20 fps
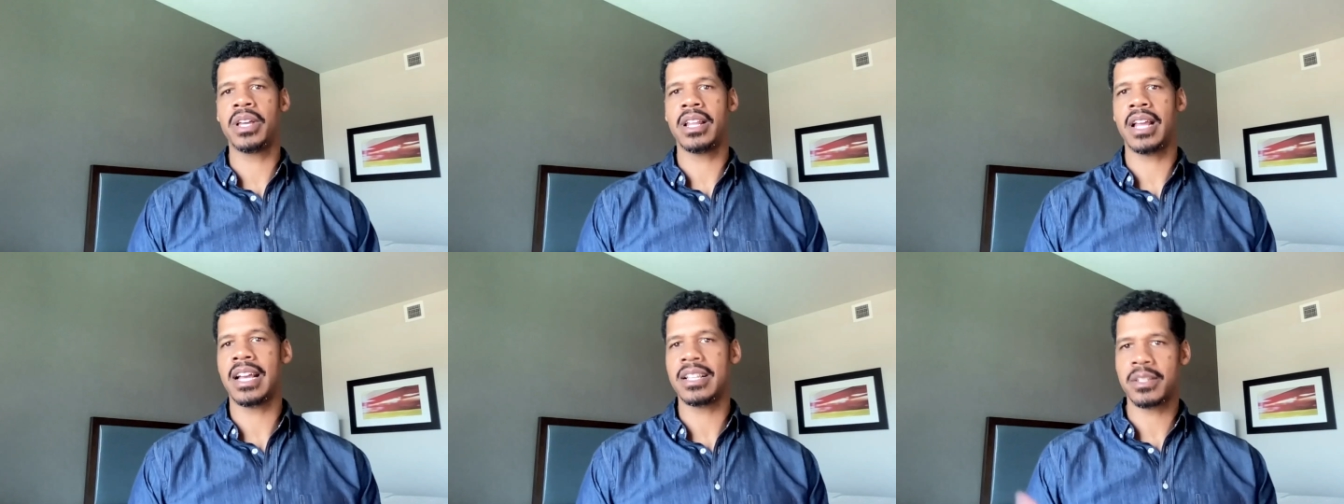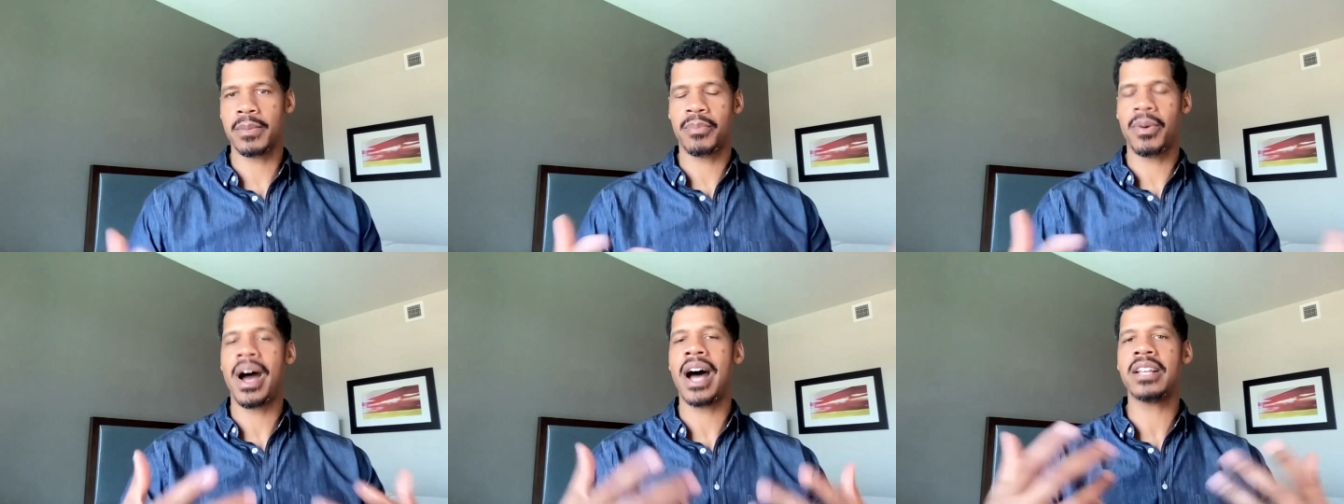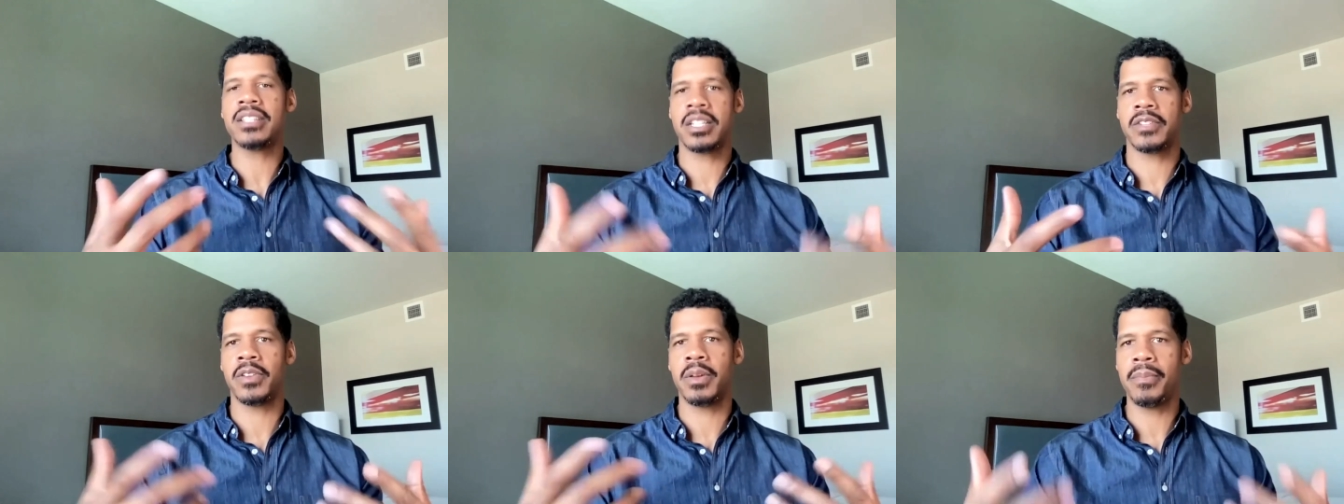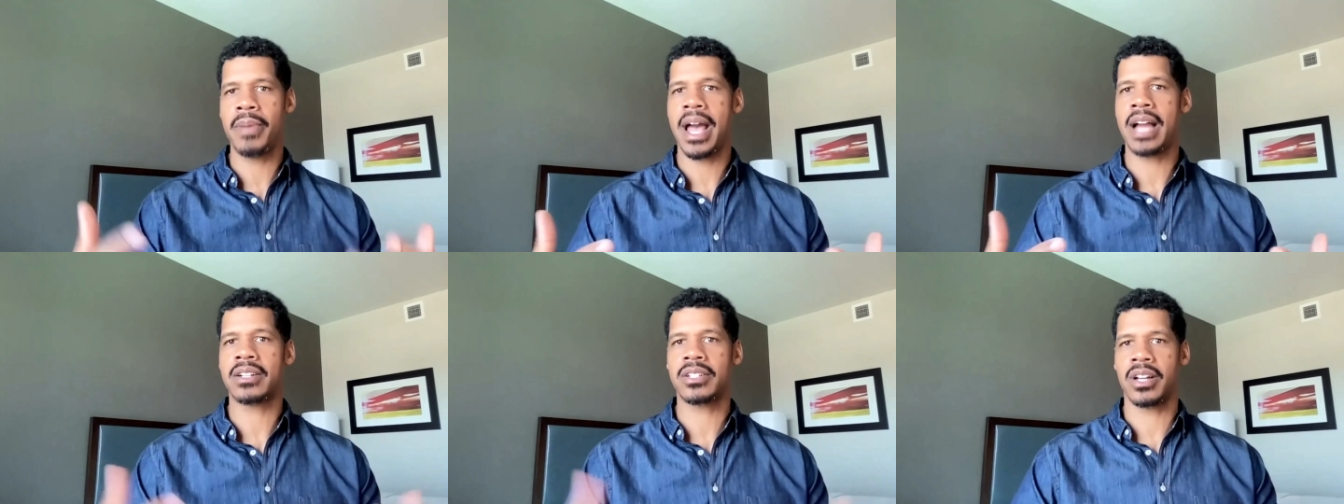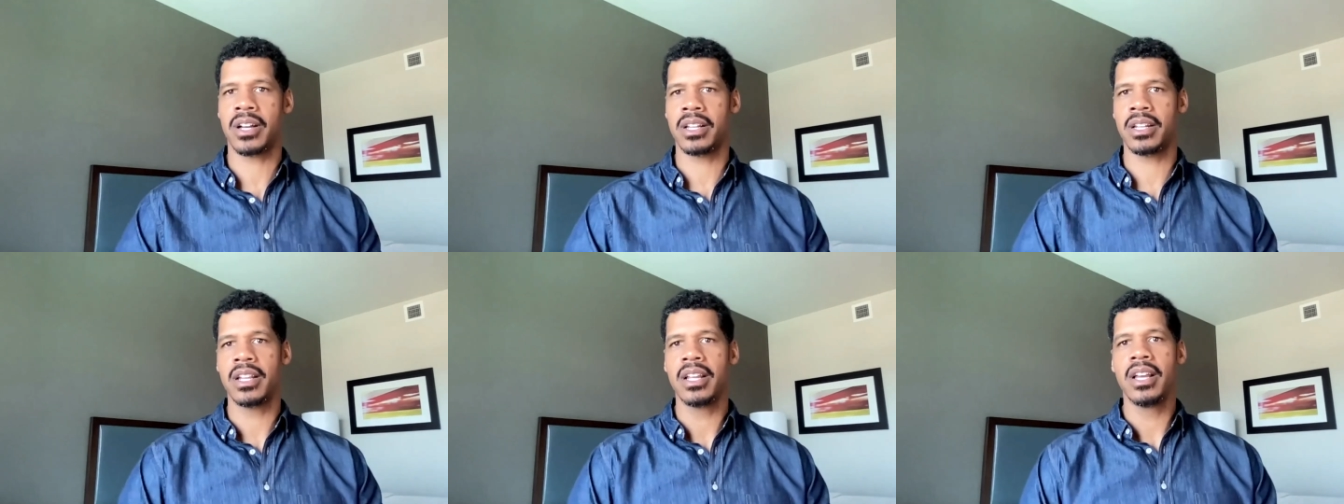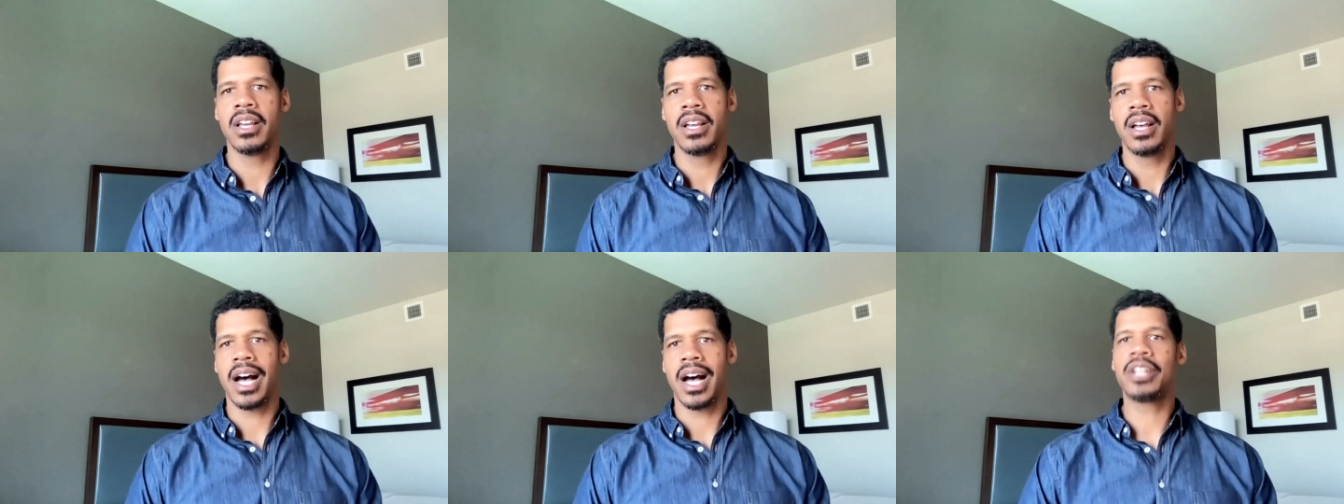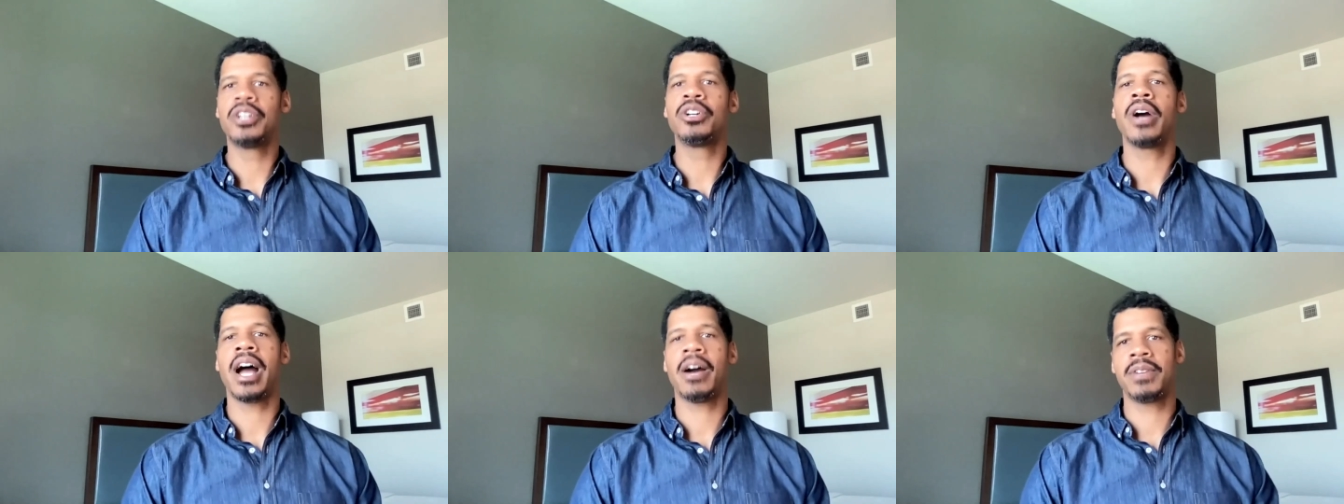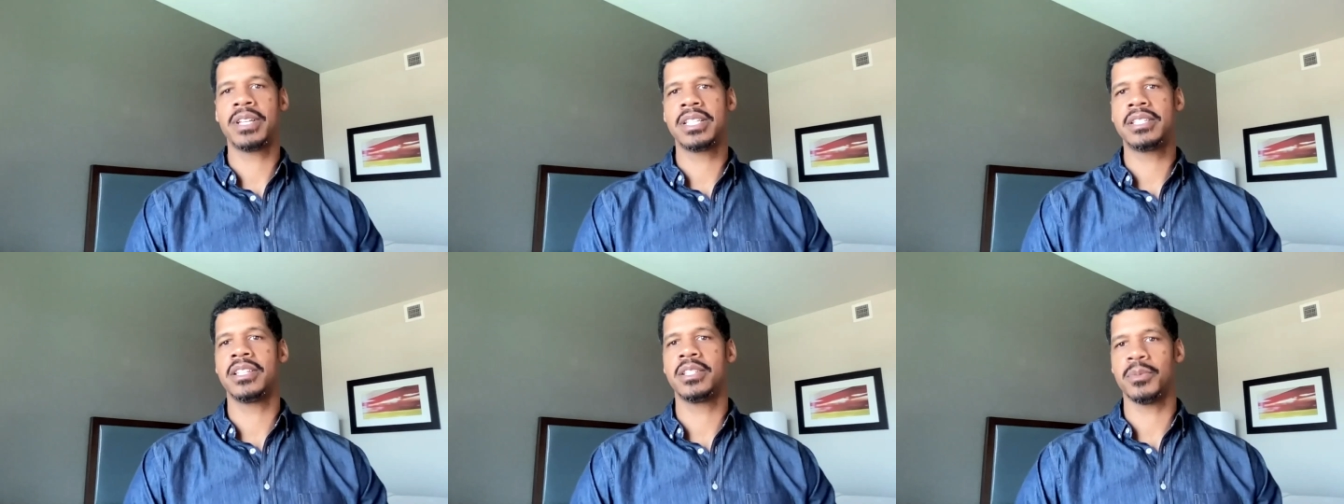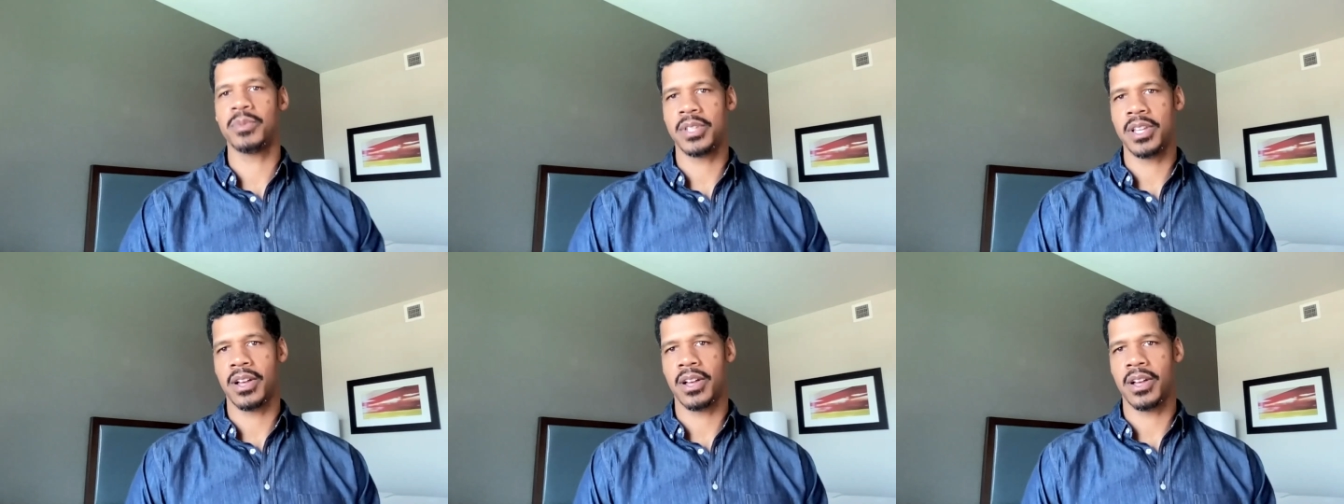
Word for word: it has a positive impact on on who how he sees